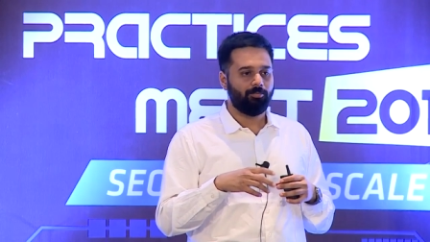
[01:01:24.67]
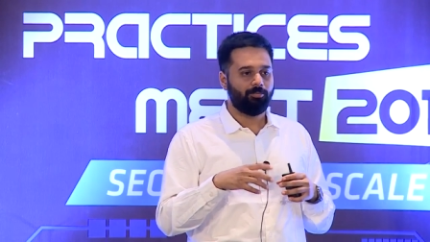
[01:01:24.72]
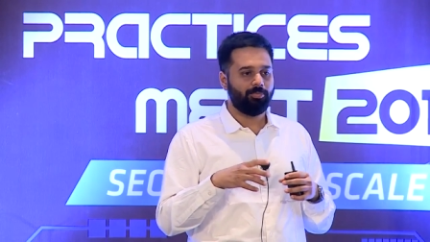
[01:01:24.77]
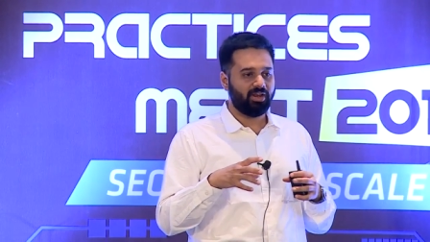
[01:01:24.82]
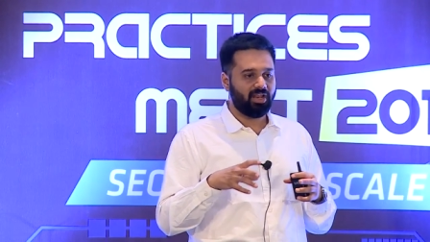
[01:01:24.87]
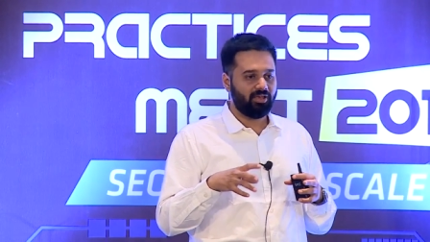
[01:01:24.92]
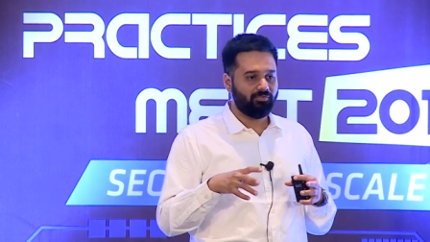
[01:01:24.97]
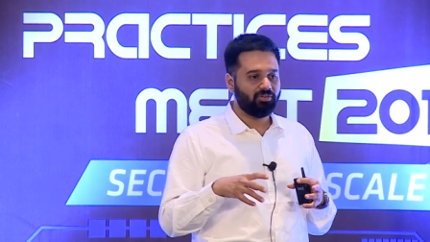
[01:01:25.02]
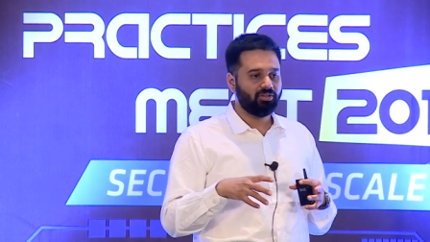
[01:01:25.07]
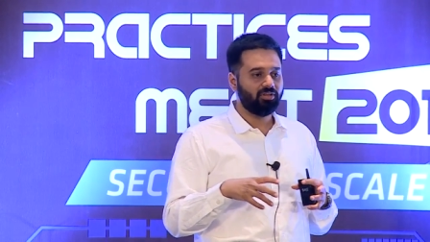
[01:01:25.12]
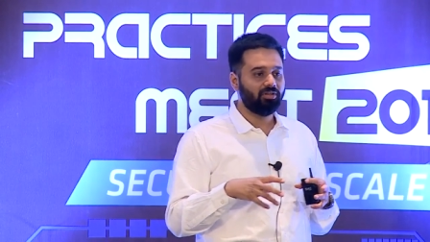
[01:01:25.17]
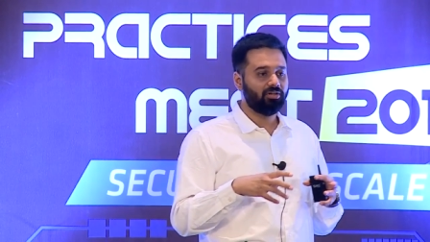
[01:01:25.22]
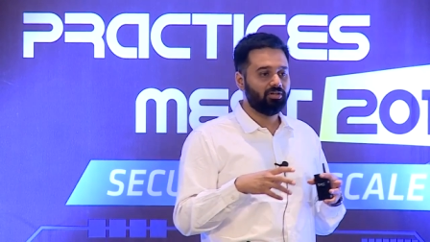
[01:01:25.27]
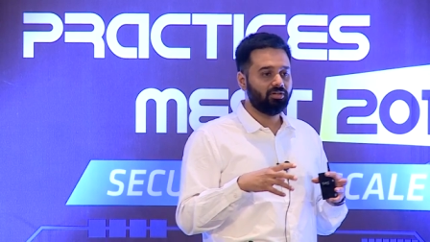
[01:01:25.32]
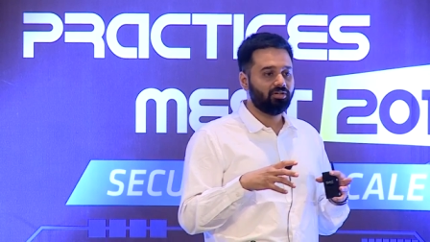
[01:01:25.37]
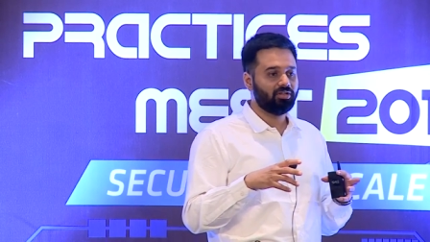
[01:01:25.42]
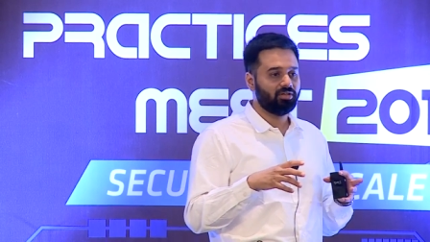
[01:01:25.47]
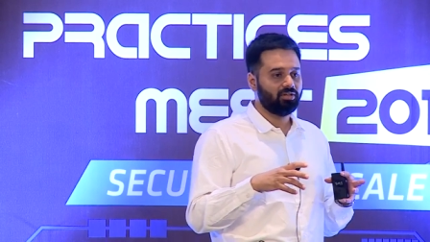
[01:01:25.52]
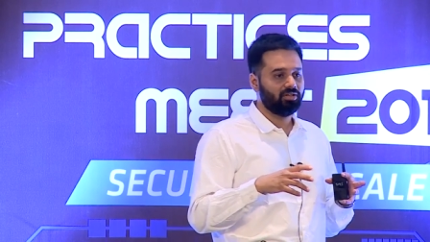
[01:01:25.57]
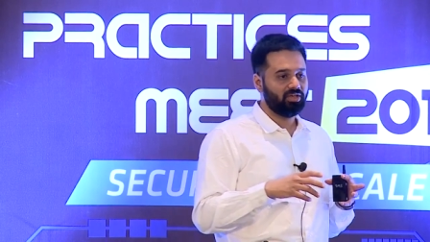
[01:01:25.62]
prevalent
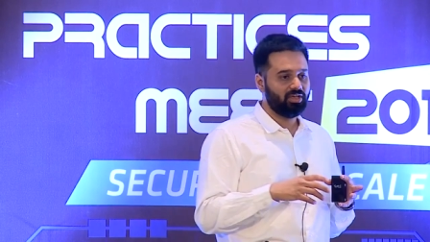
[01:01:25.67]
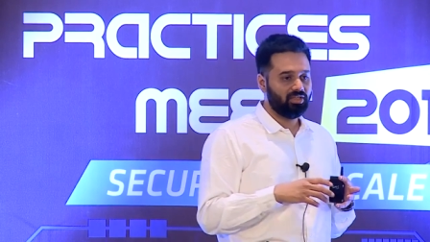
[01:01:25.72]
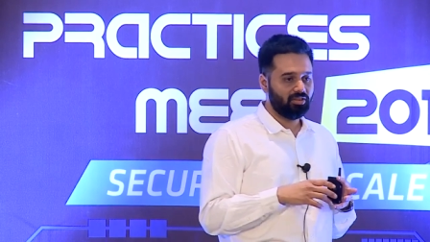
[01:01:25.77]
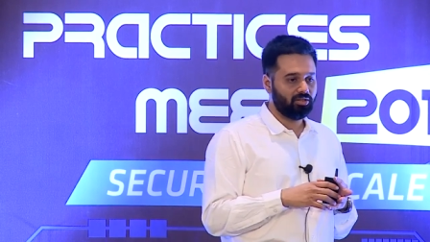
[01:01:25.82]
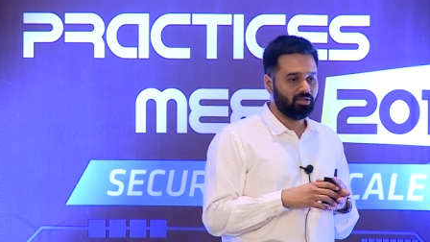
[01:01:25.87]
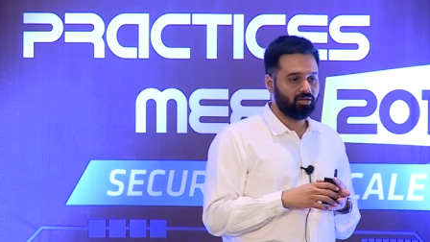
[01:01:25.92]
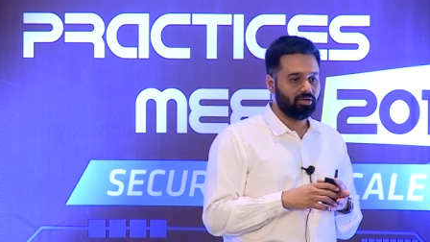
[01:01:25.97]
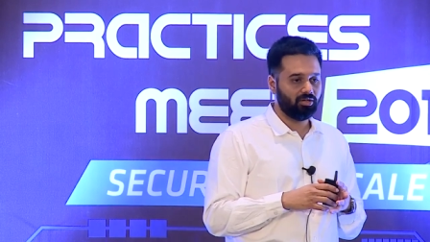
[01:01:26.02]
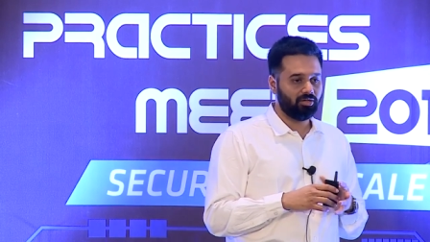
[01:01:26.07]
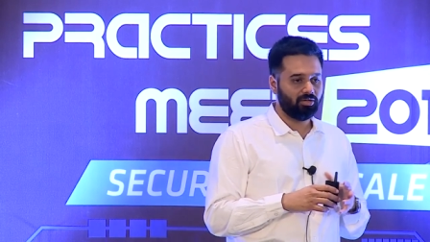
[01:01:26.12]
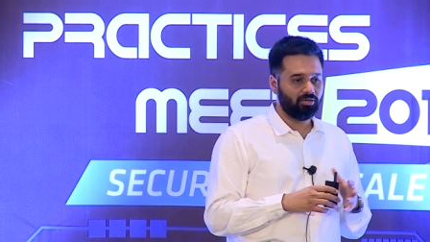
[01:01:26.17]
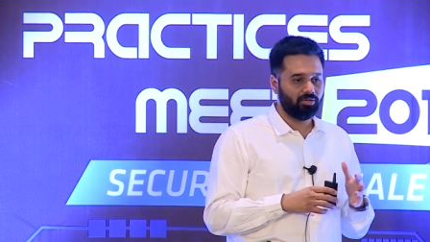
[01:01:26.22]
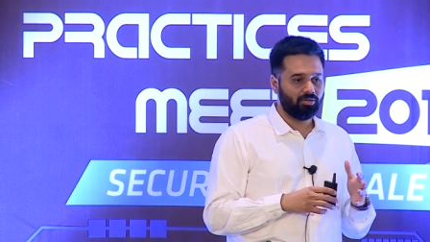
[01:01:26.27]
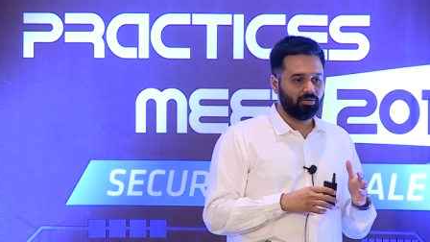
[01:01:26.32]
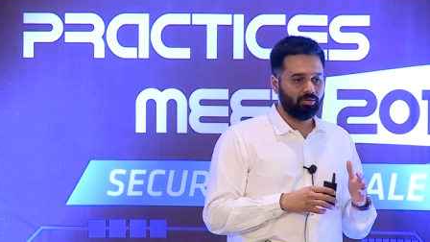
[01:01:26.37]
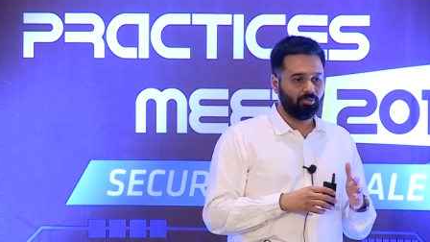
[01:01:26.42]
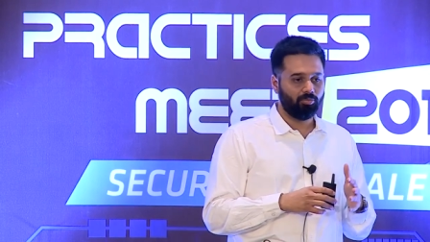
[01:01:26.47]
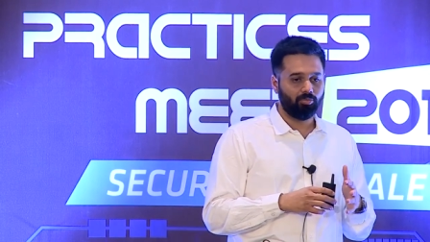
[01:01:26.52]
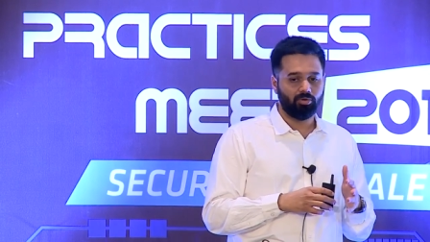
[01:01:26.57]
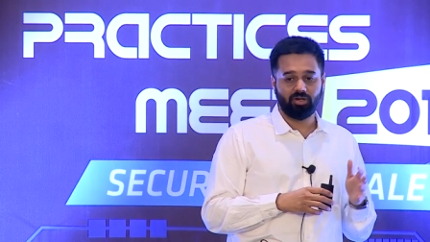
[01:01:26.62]
in the
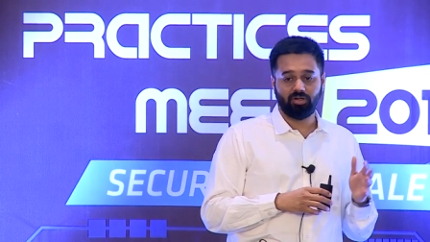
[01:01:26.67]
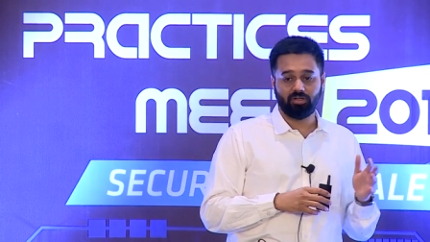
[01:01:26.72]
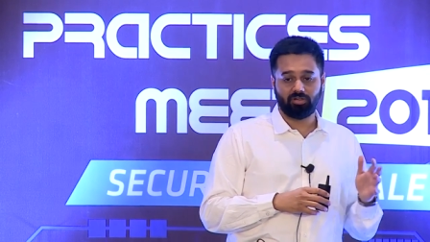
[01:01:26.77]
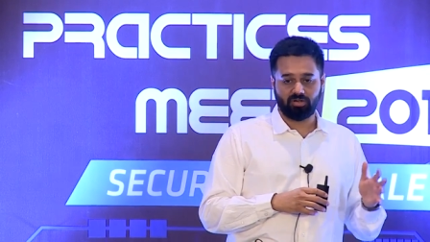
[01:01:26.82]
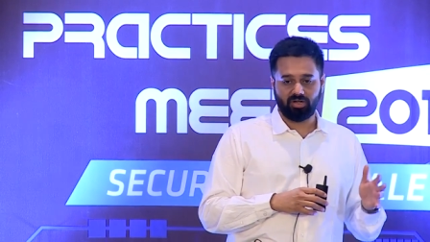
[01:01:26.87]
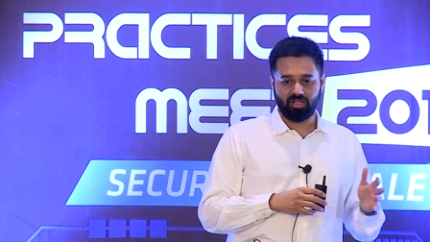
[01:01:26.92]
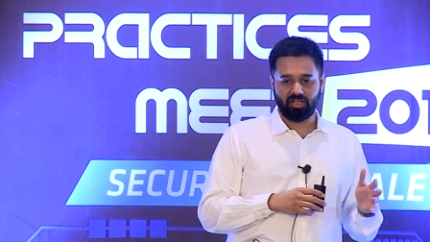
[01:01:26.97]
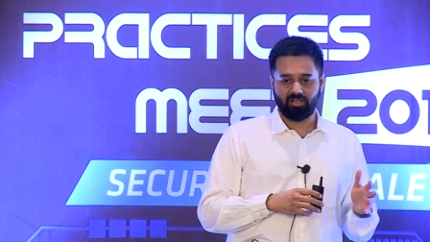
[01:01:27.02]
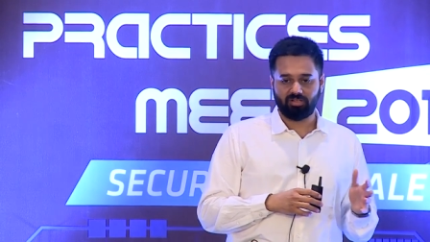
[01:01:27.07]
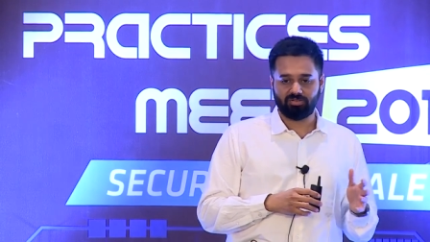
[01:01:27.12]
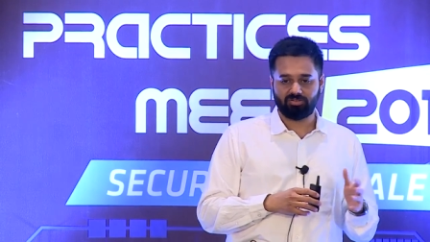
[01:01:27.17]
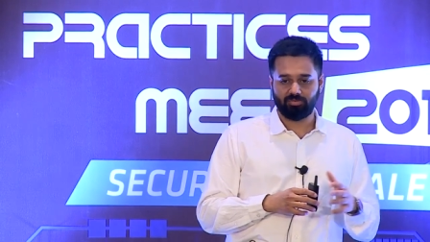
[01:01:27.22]
world today.